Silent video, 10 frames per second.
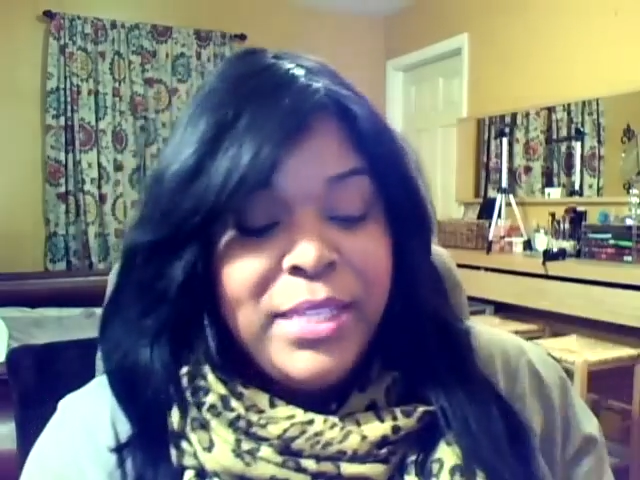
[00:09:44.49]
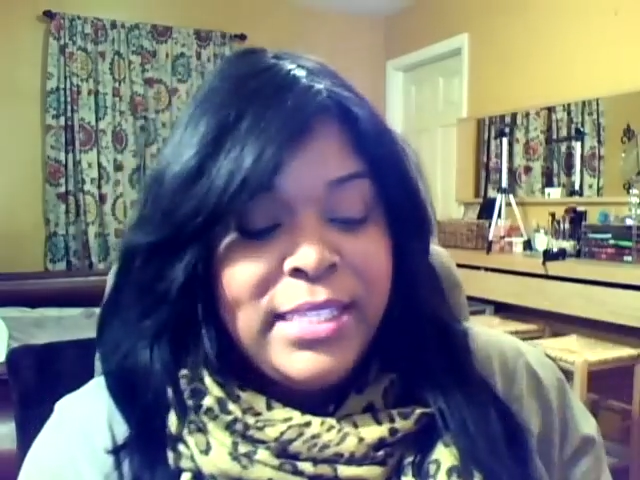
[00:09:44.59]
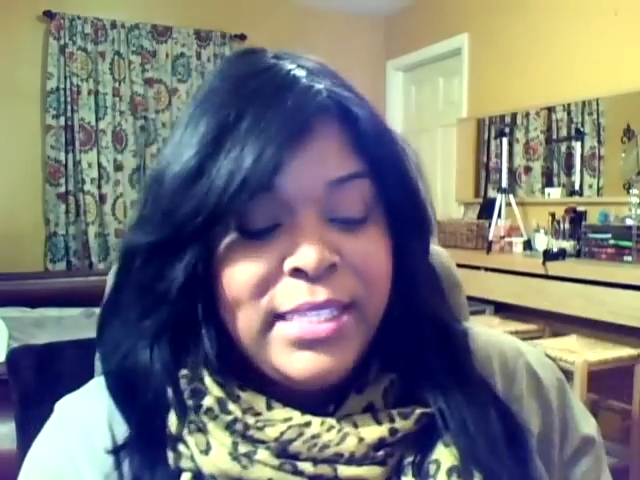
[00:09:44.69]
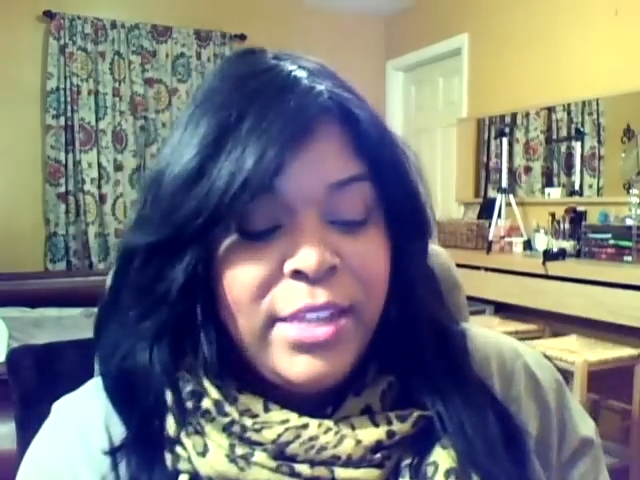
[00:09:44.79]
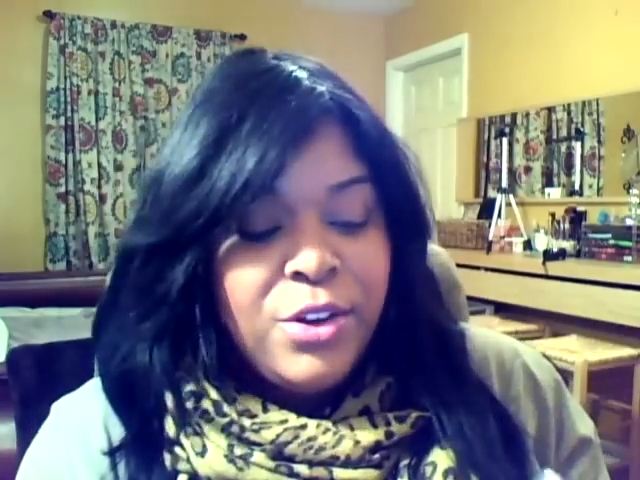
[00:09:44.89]
This
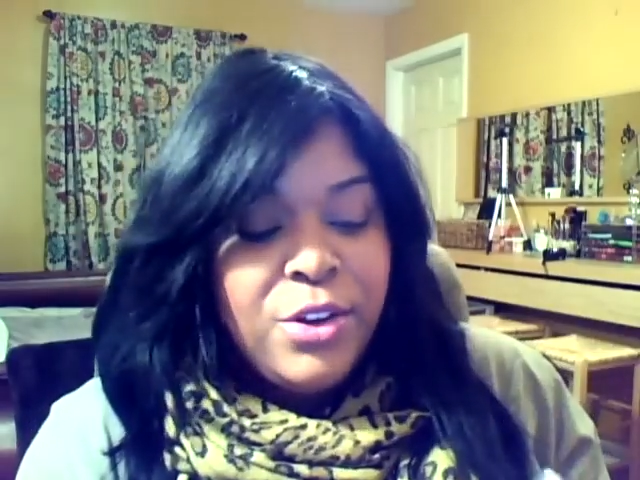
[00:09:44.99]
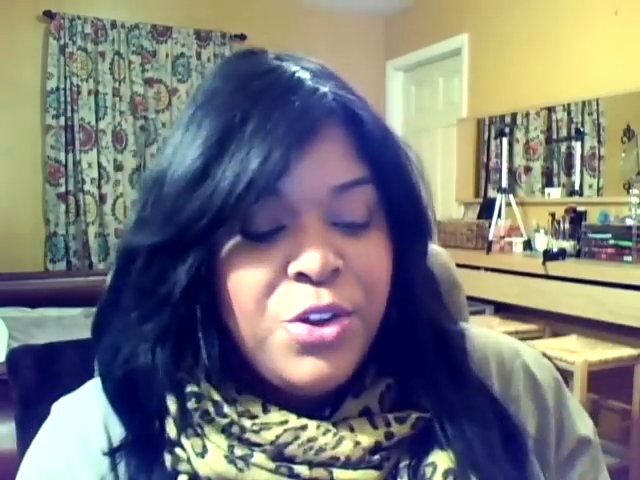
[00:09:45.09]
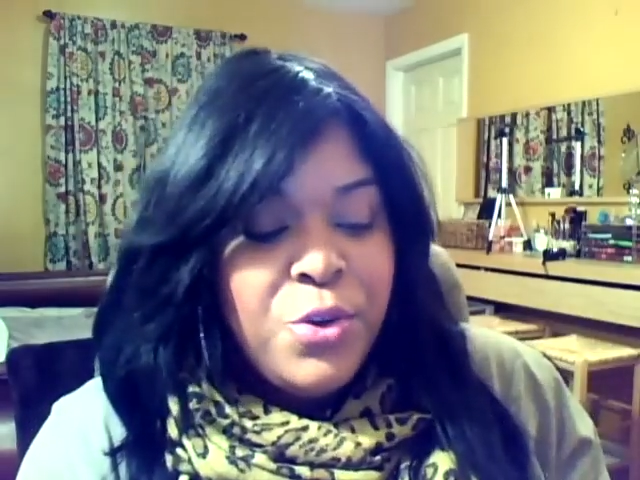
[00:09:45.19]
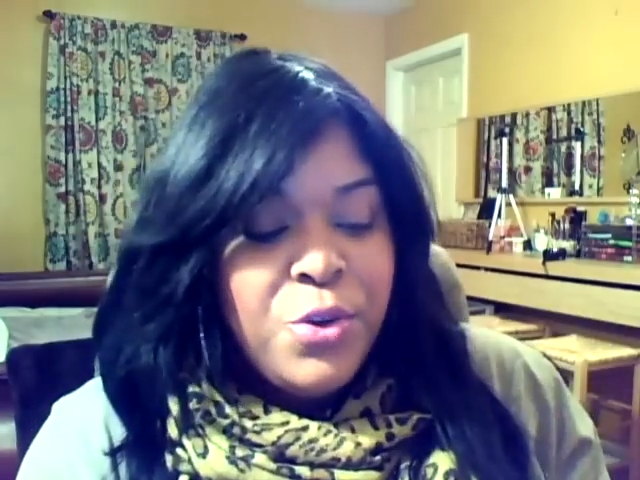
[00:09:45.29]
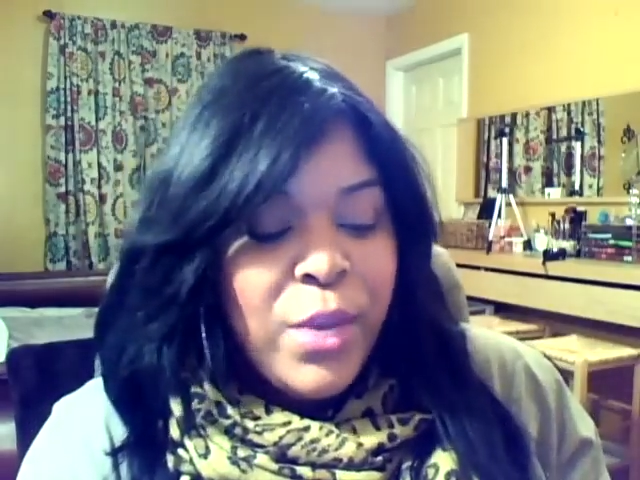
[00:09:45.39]
is their
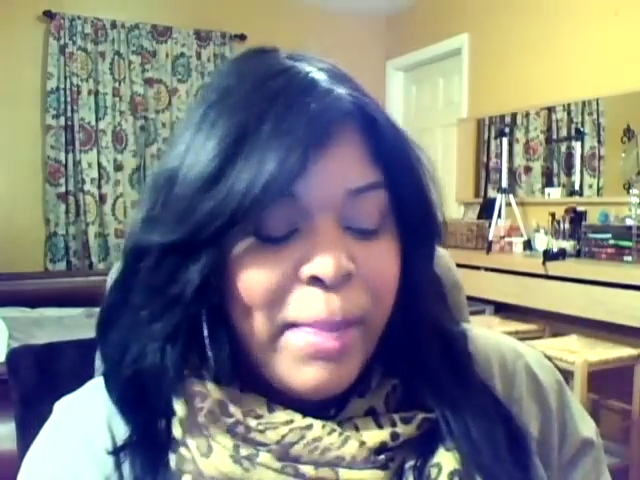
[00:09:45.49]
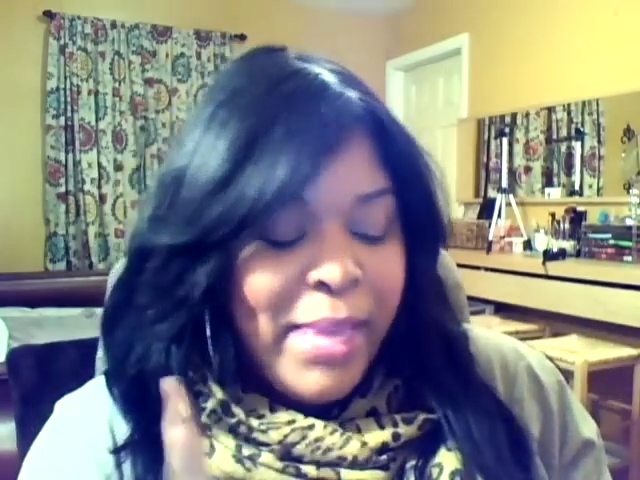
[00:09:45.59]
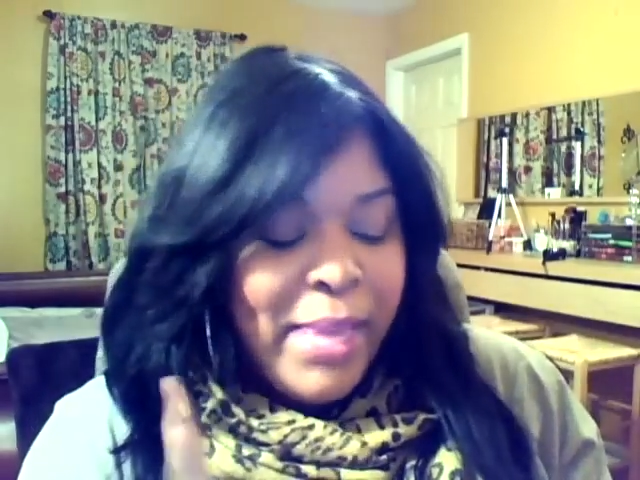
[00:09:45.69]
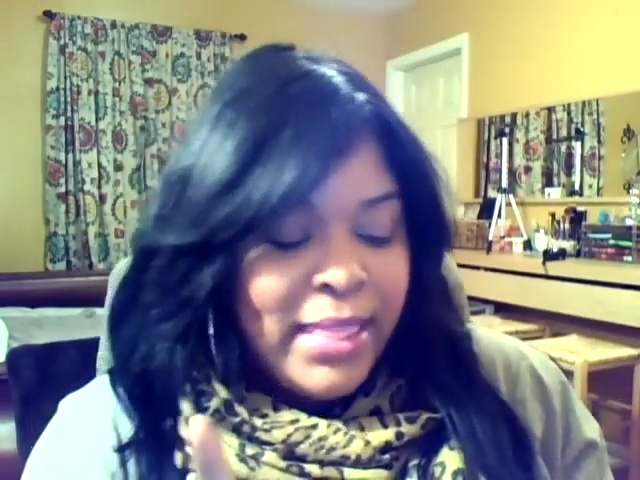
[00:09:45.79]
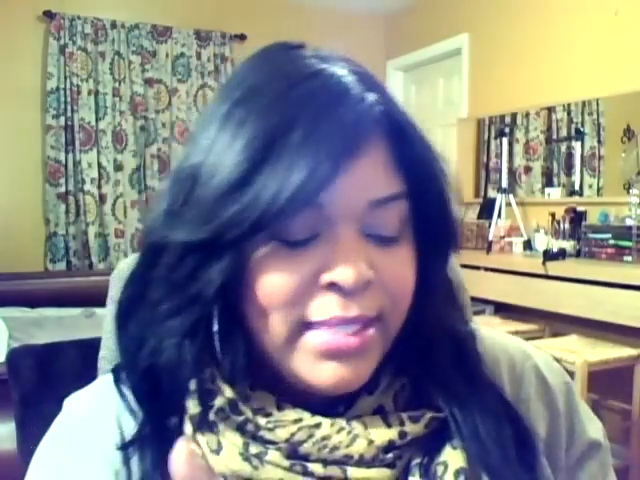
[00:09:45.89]
new, and I
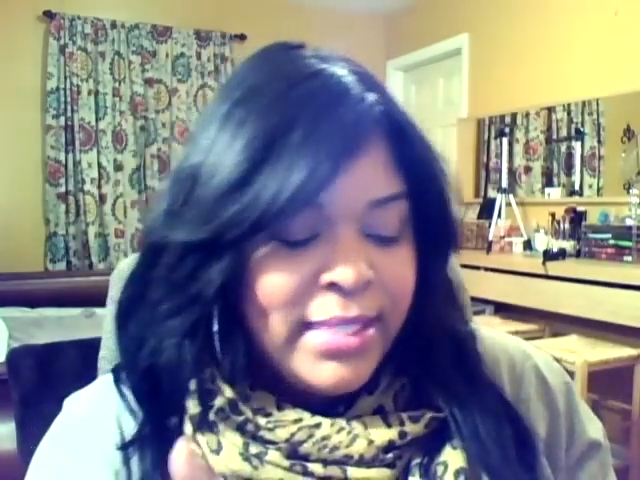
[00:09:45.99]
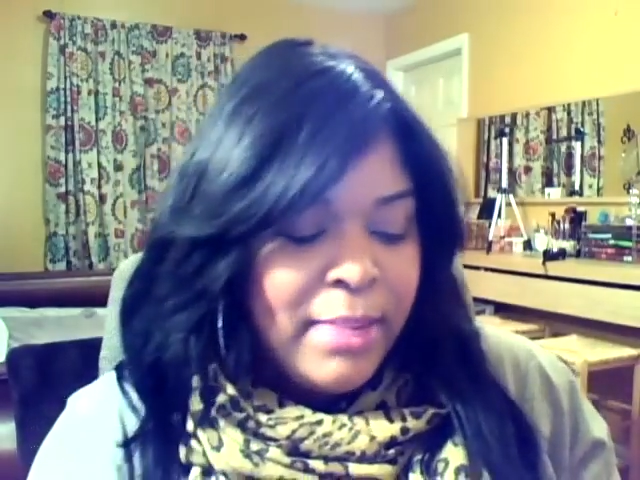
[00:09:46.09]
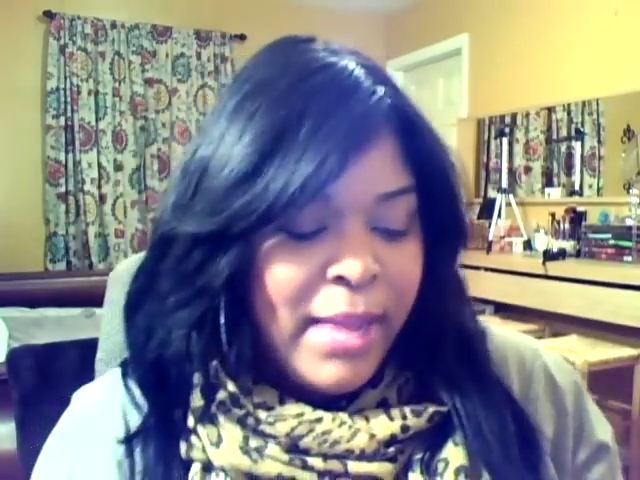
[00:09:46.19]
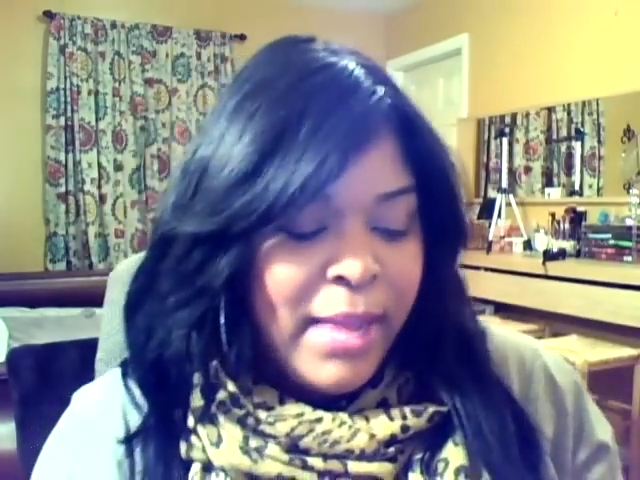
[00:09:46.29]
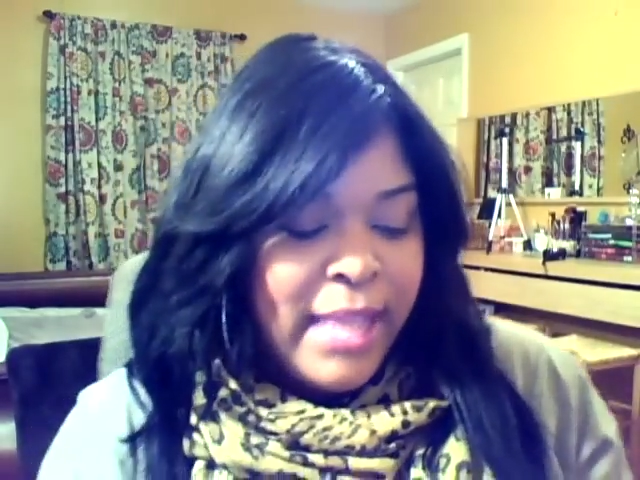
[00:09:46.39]
picked this
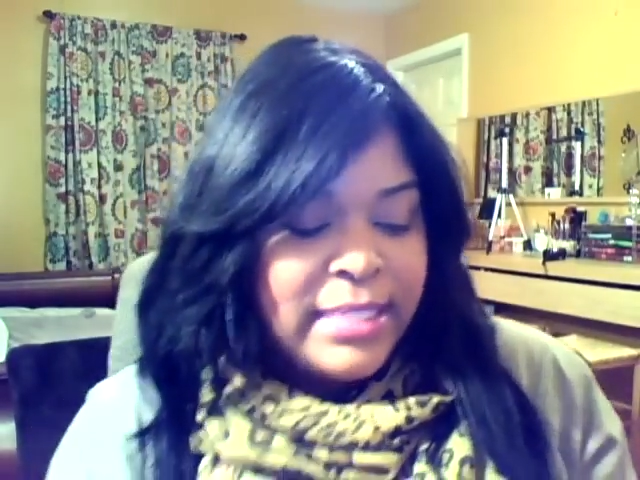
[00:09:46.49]
up, guys,